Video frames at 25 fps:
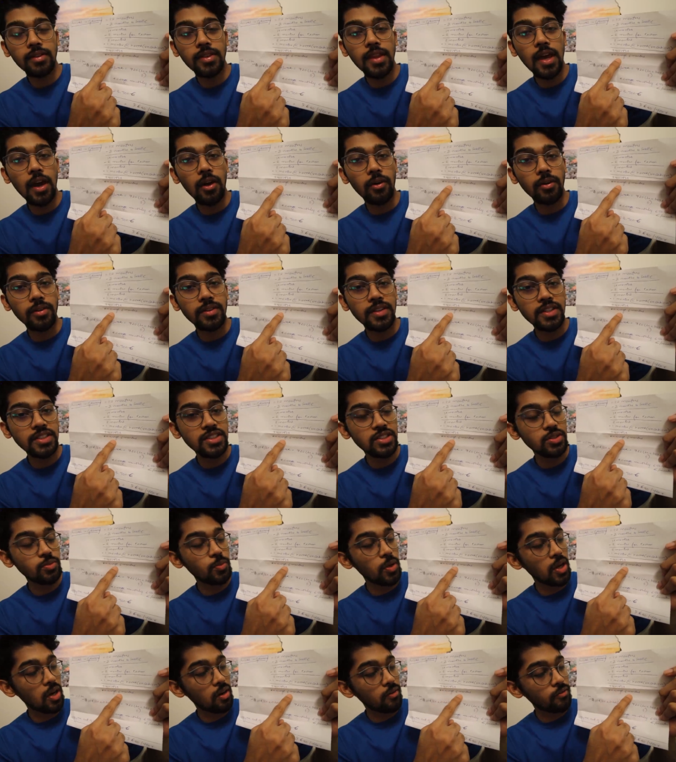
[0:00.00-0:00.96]
Now, this
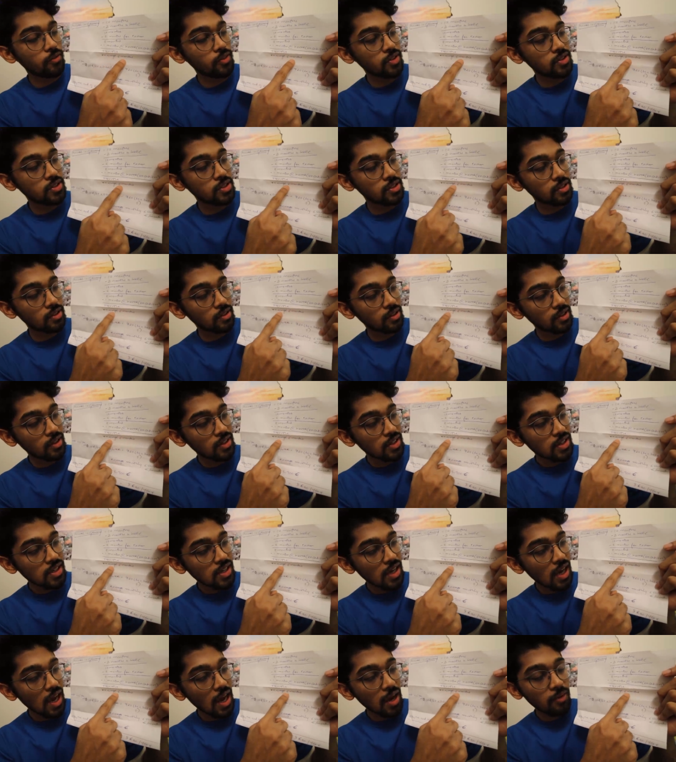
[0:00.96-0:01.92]
is where I've written
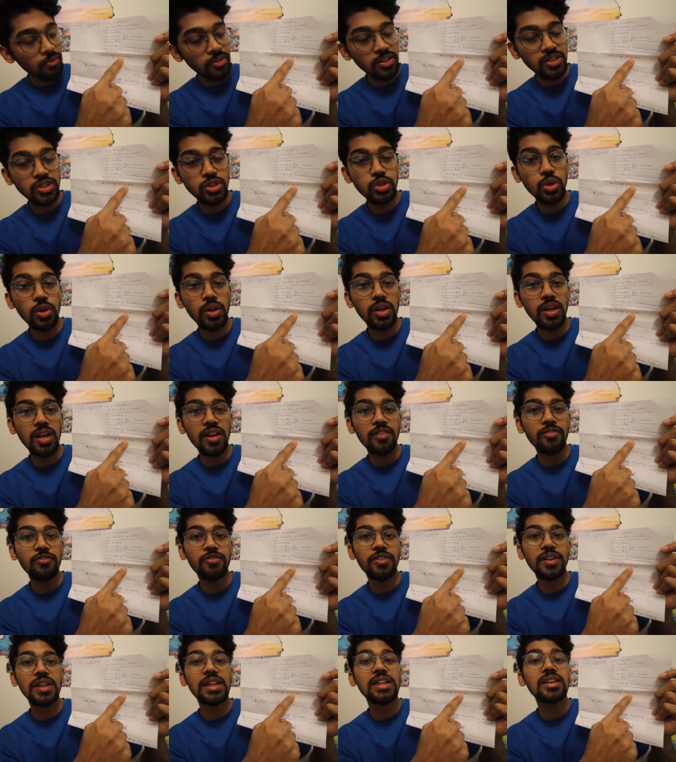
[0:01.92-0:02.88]
Average you're
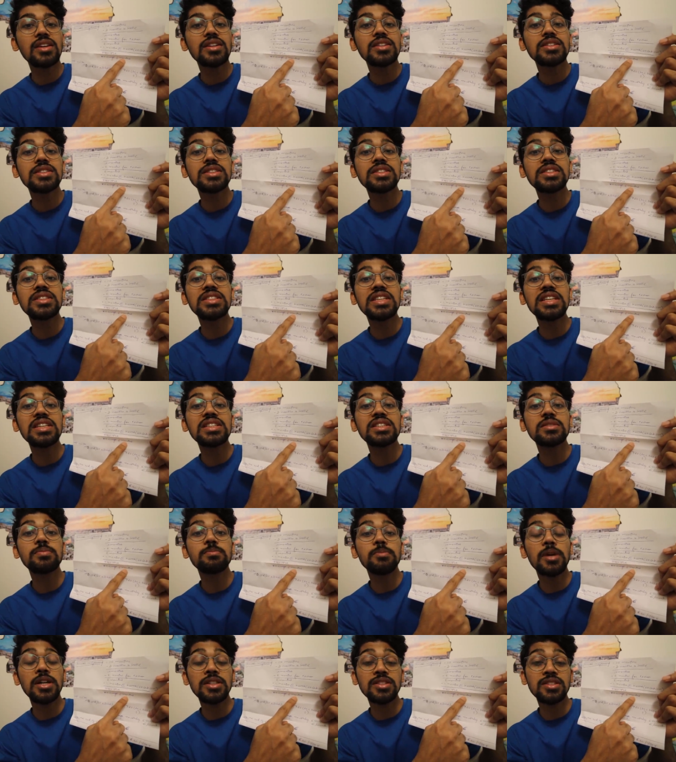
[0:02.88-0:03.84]
left with
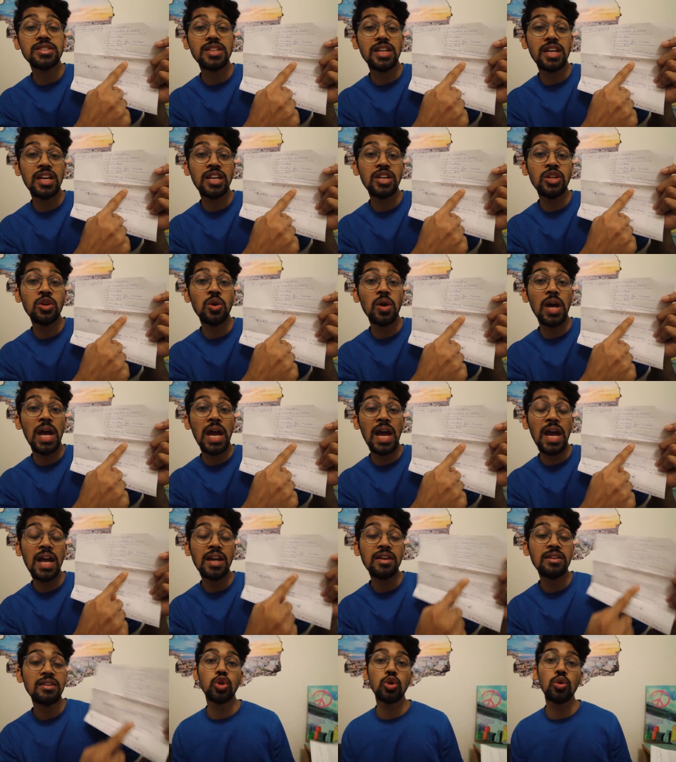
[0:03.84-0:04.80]
six months in your
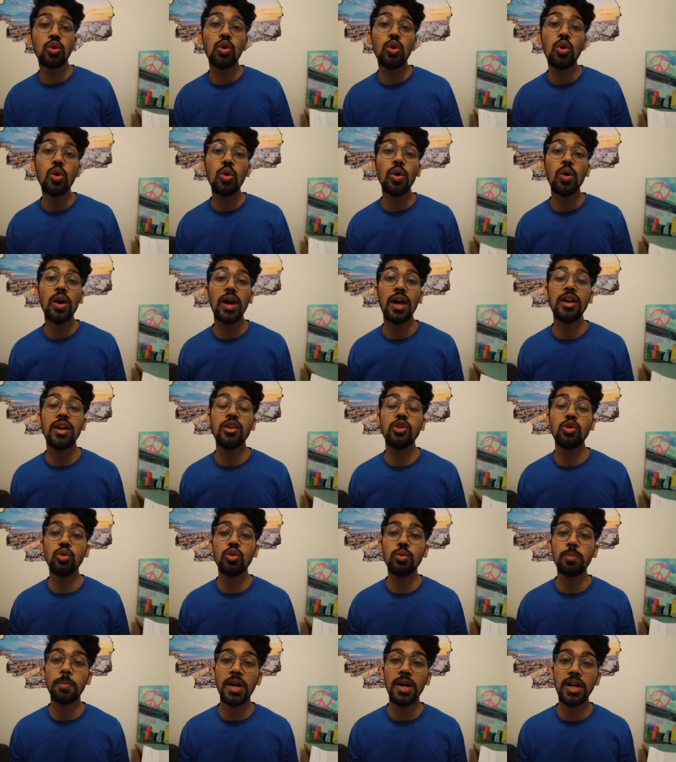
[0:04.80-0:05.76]
hand to go and
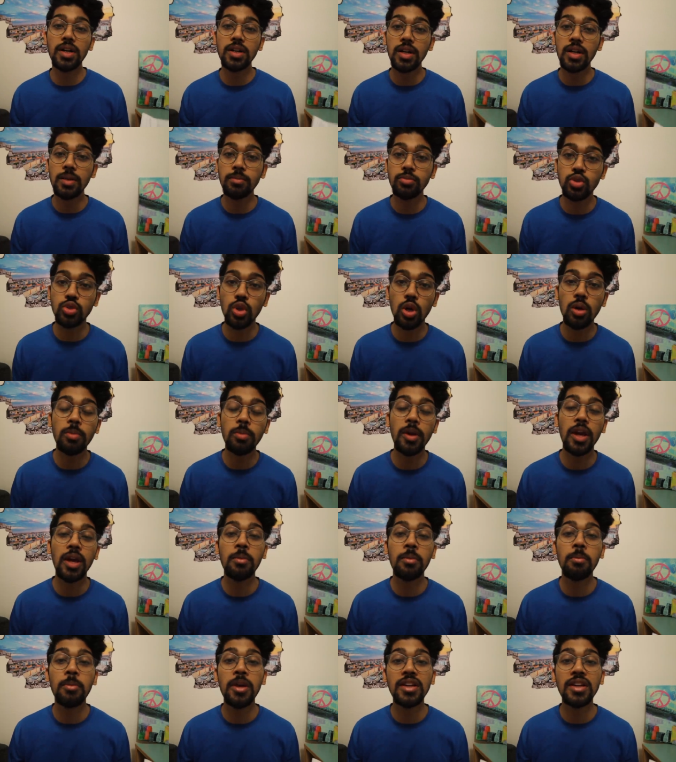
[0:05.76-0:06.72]
do part-time job
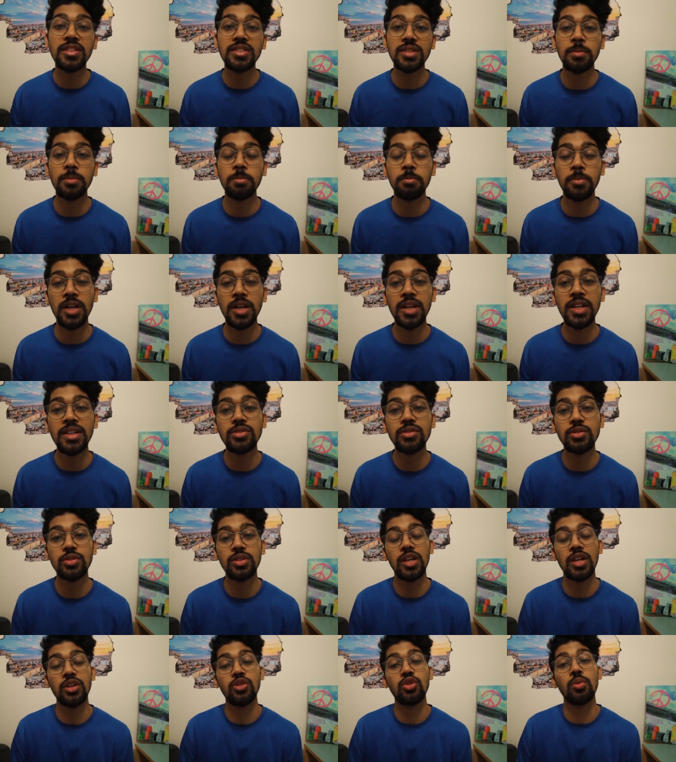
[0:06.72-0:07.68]
and make some money
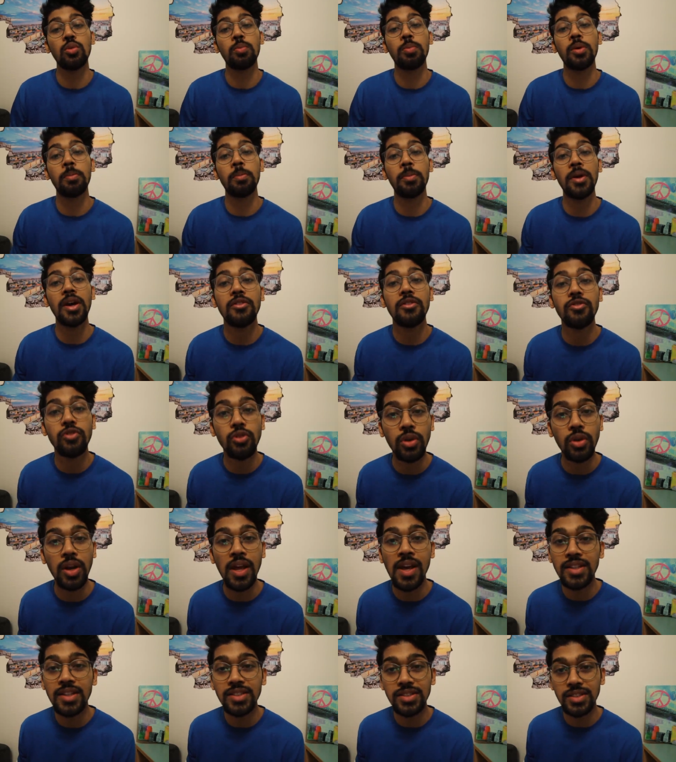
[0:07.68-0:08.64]
so that you're prepared for
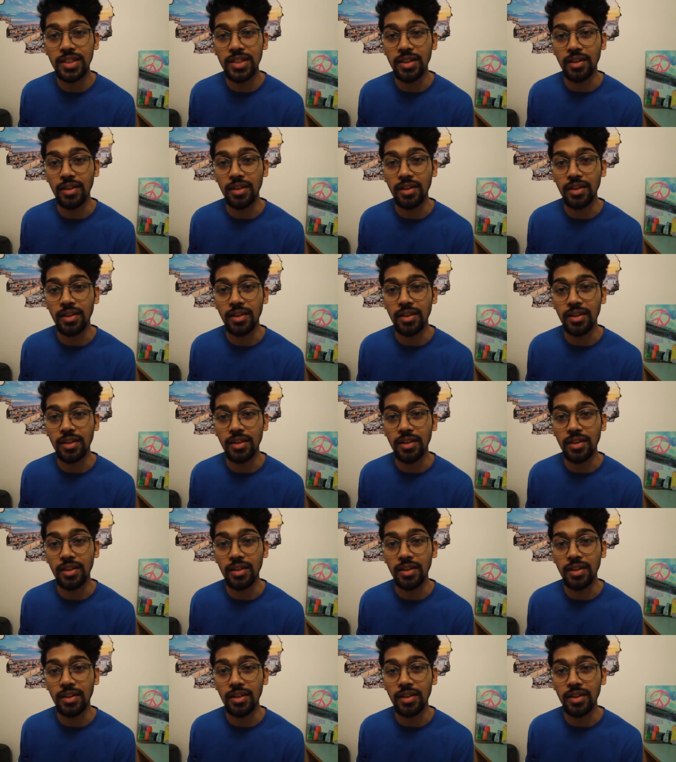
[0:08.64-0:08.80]
next